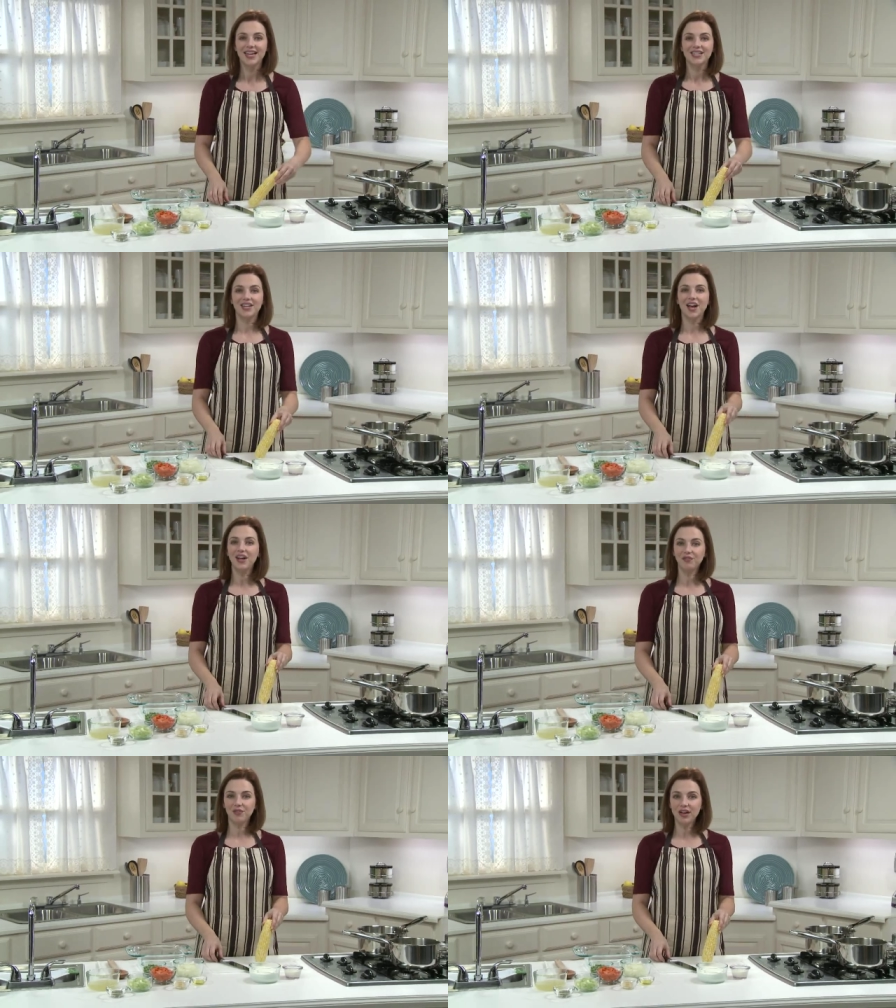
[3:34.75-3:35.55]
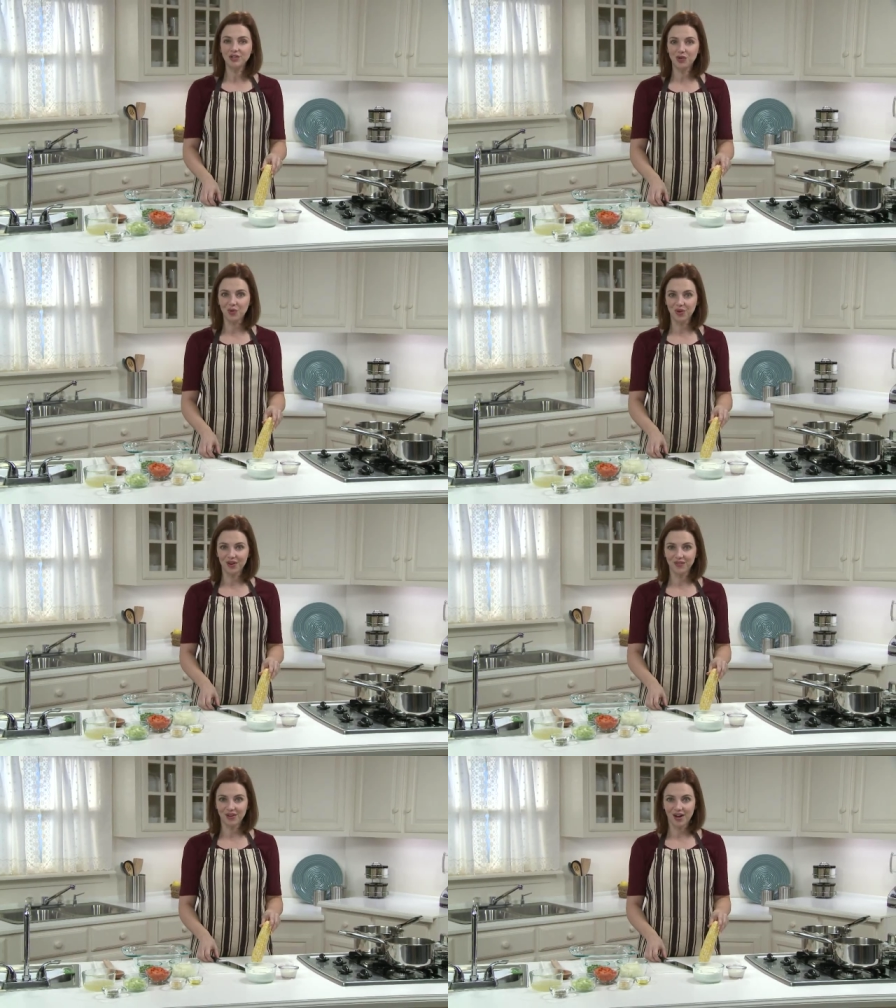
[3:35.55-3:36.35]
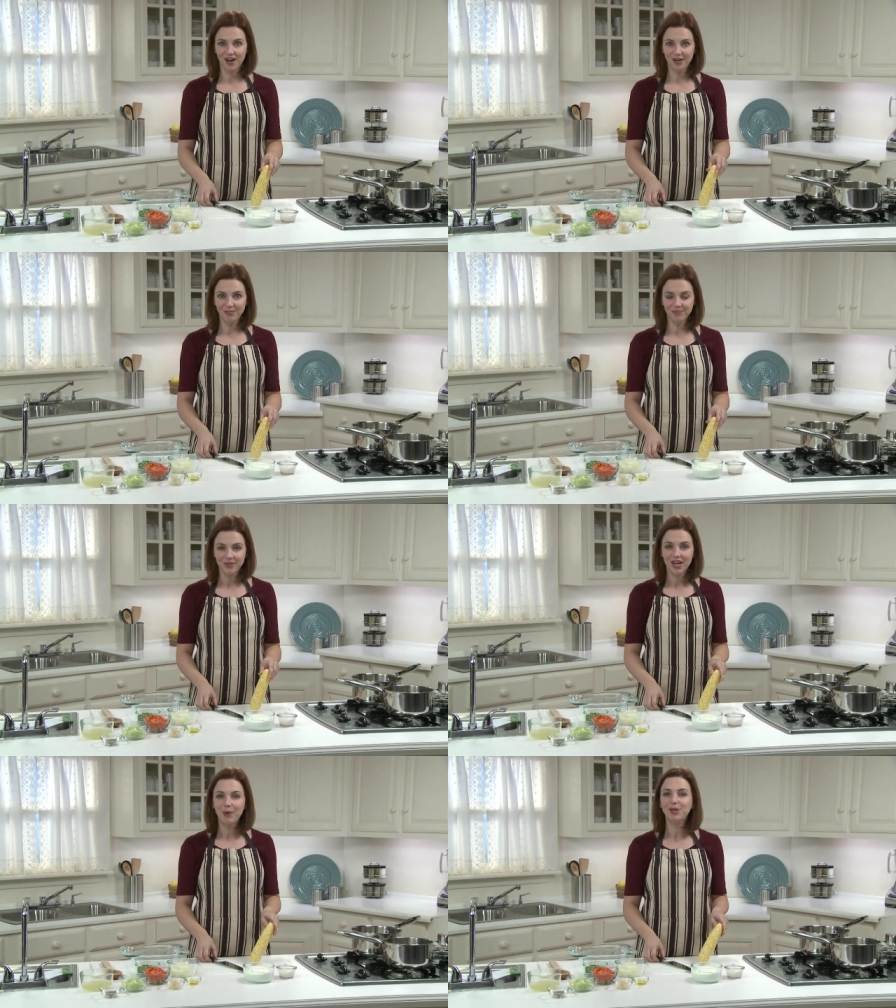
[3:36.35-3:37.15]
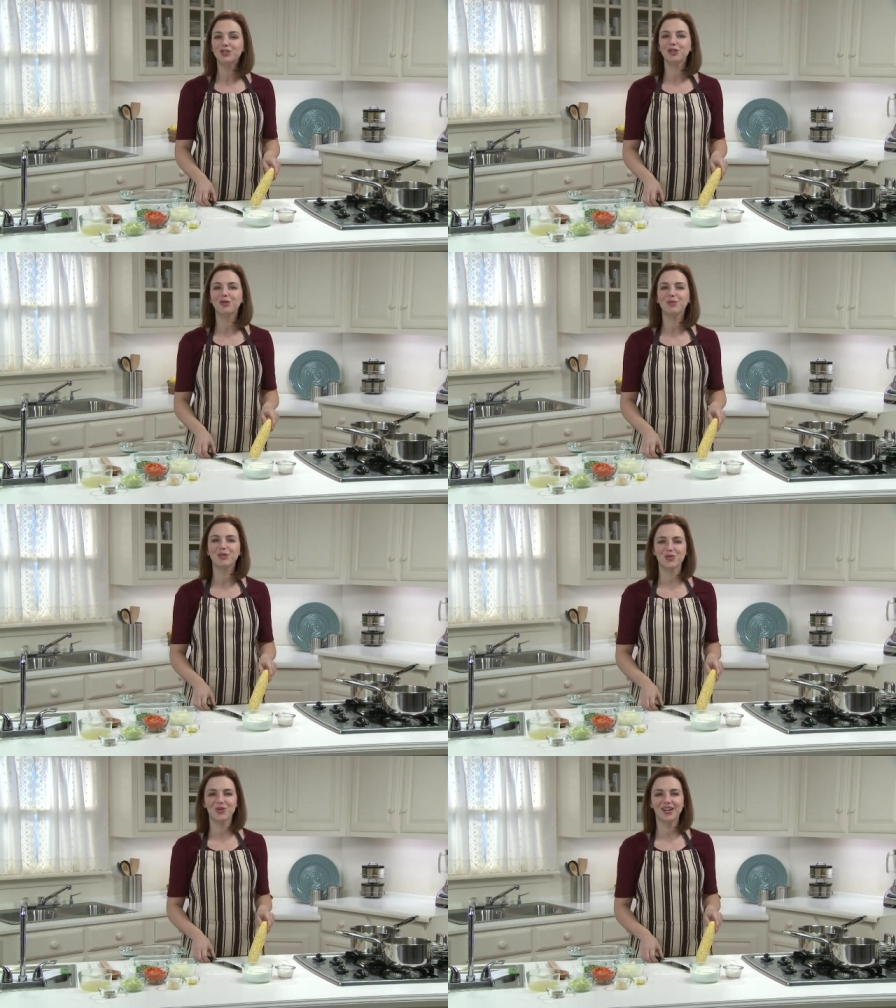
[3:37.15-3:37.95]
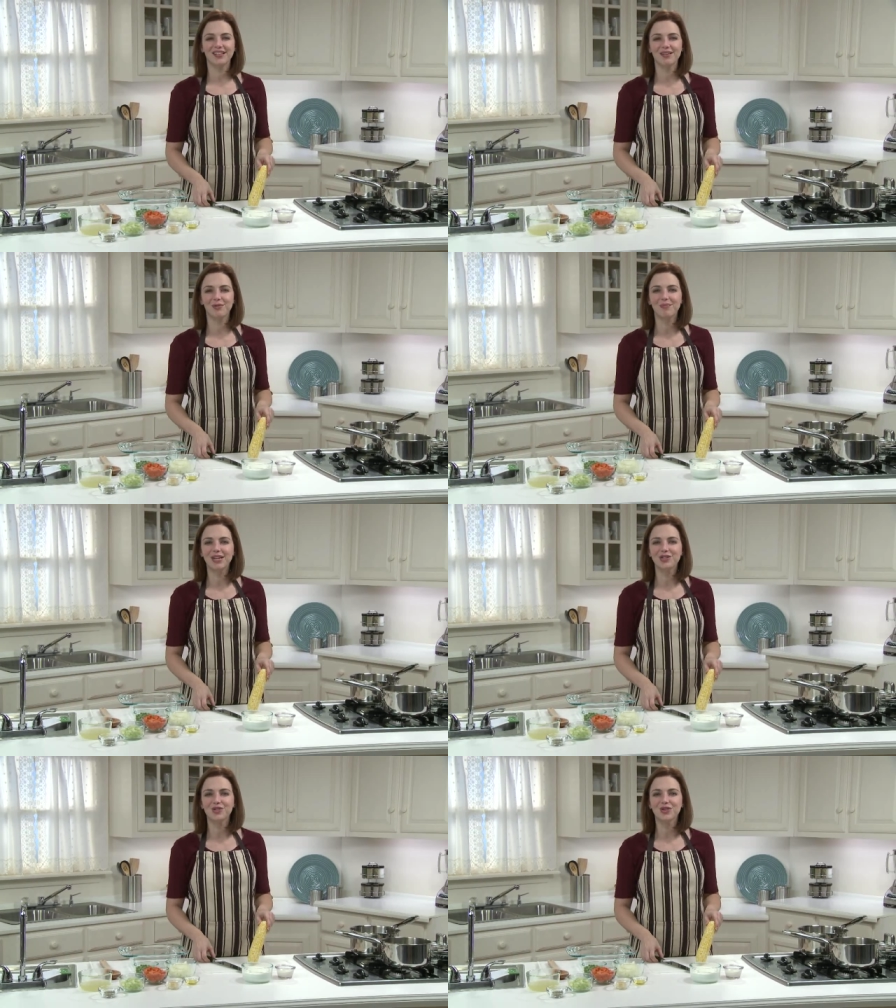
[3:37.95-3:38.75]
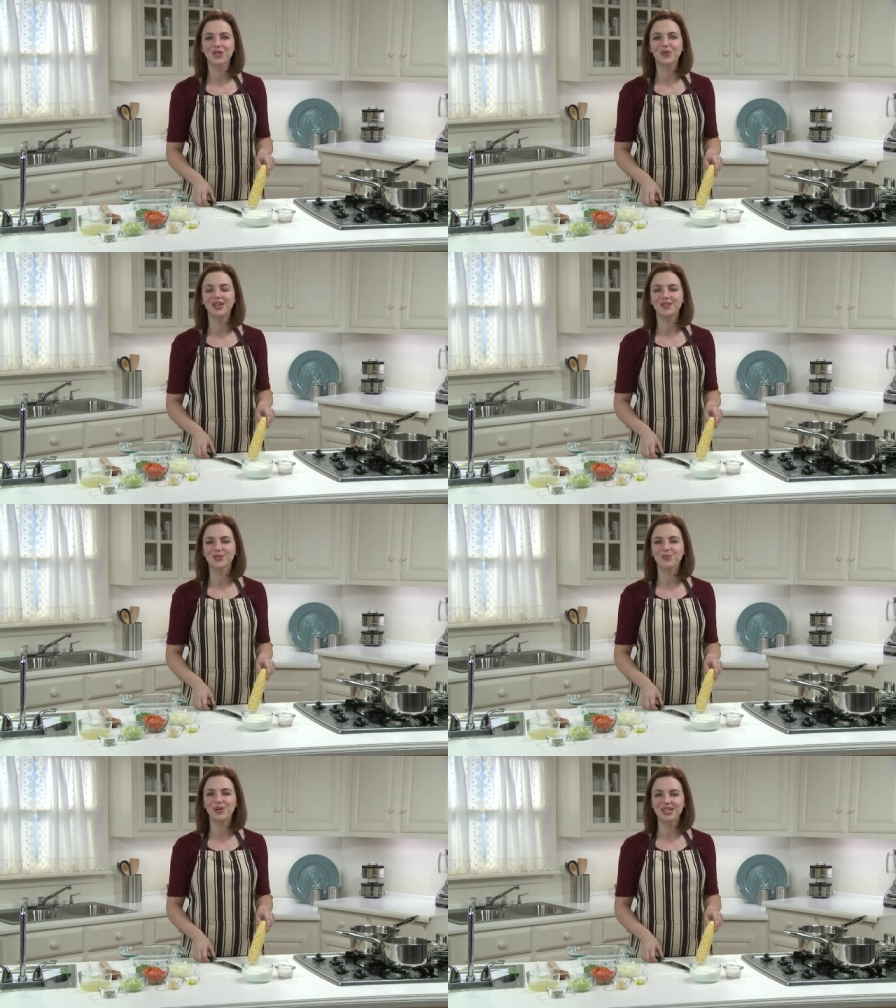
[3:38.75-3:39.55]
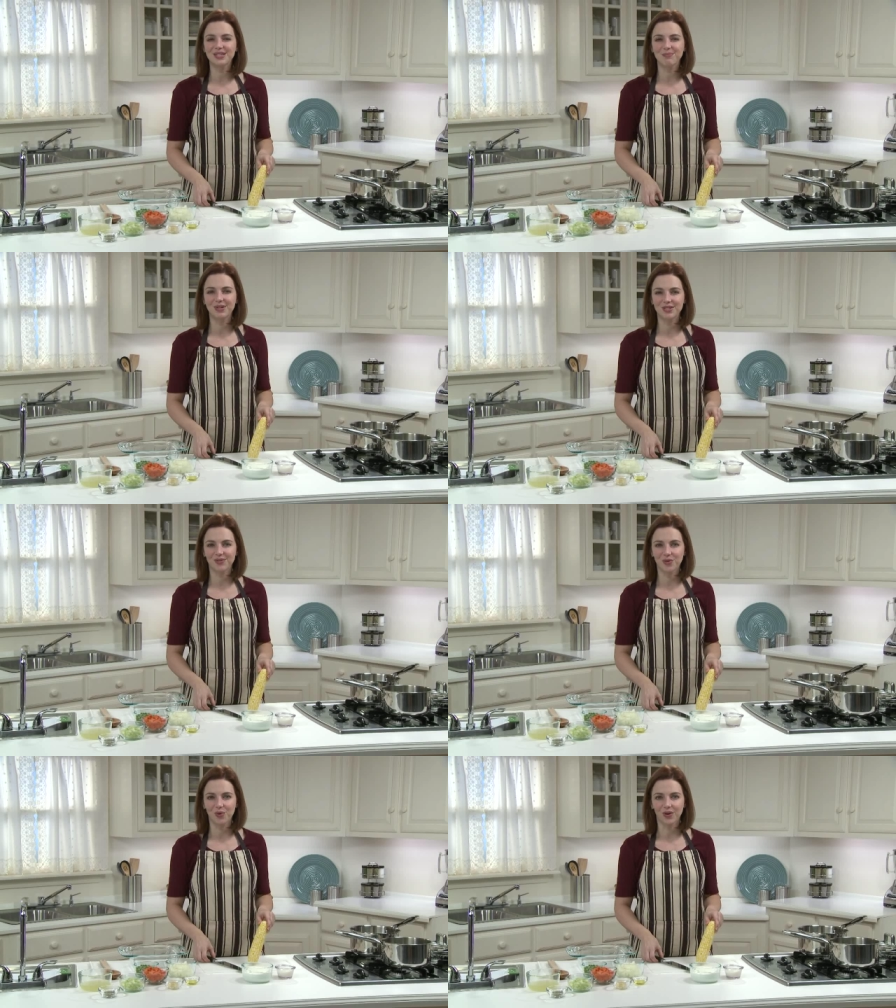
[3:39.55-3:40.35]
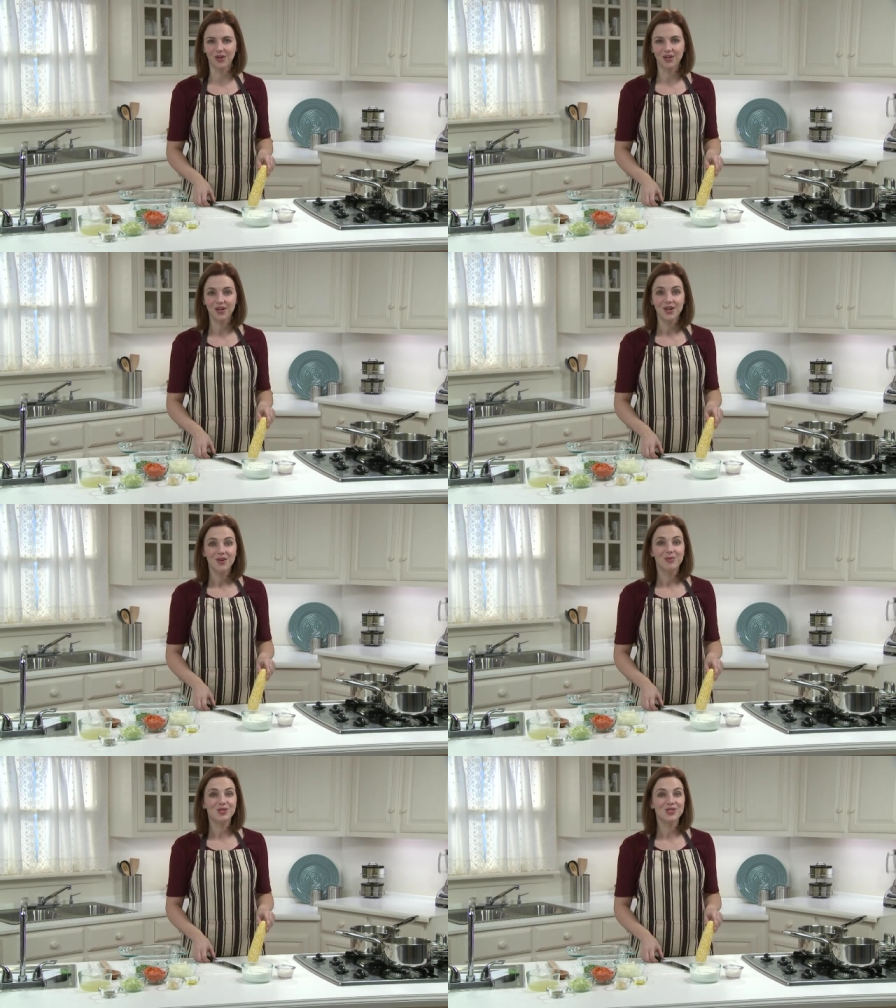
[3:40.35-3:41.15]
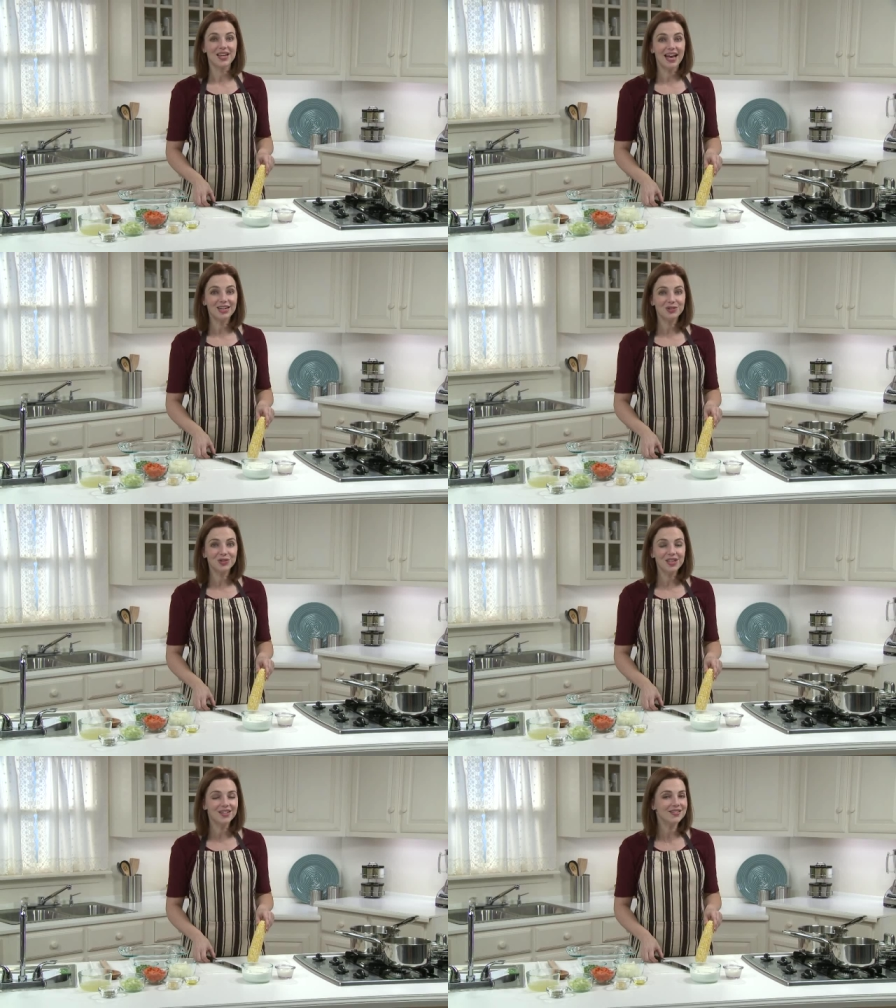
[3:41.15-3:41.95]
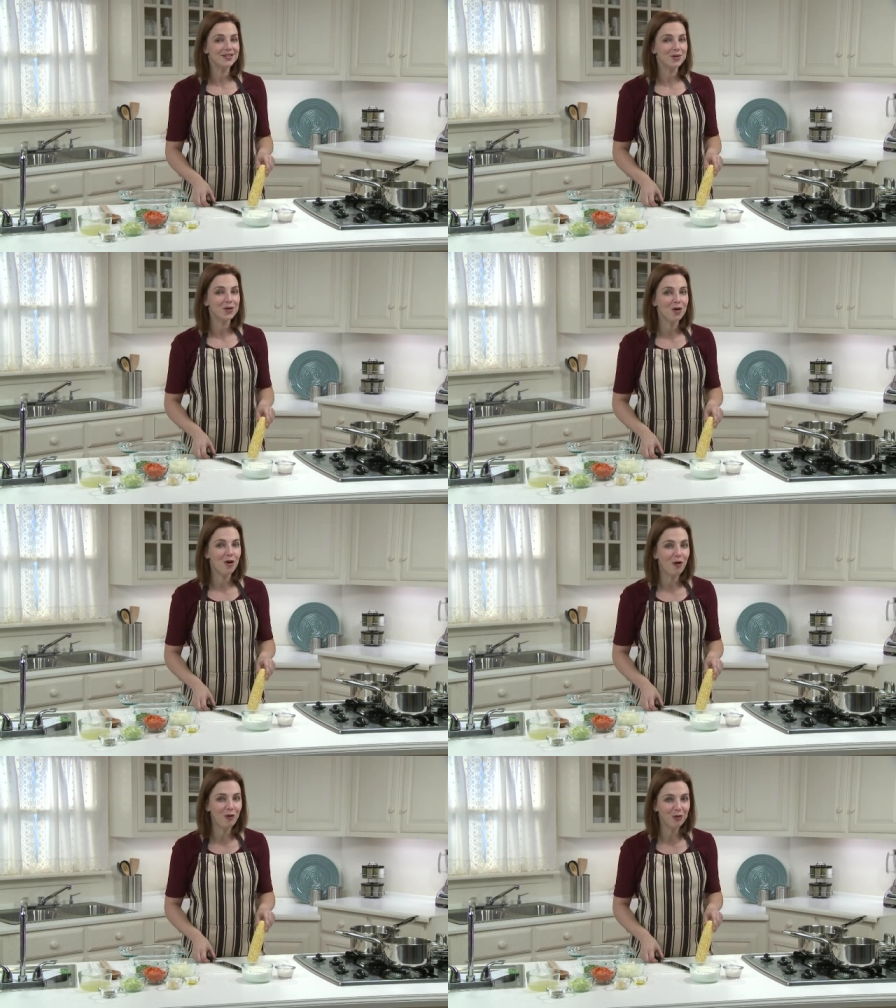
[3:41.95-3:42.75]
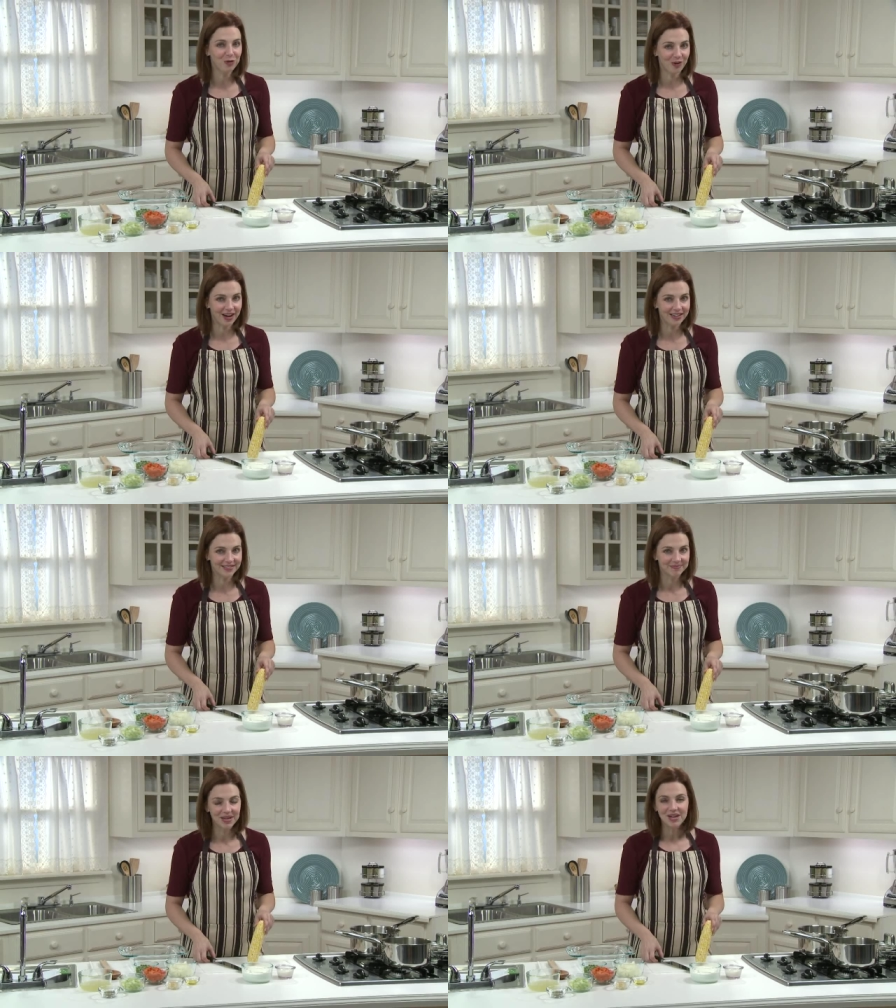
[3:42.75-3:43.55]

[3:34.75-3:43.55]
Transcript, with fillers: To cut fresh corn off the cob, I want to show you a trick that will make sure you get the sweetest bits of corn, which is actually considered a whole grain.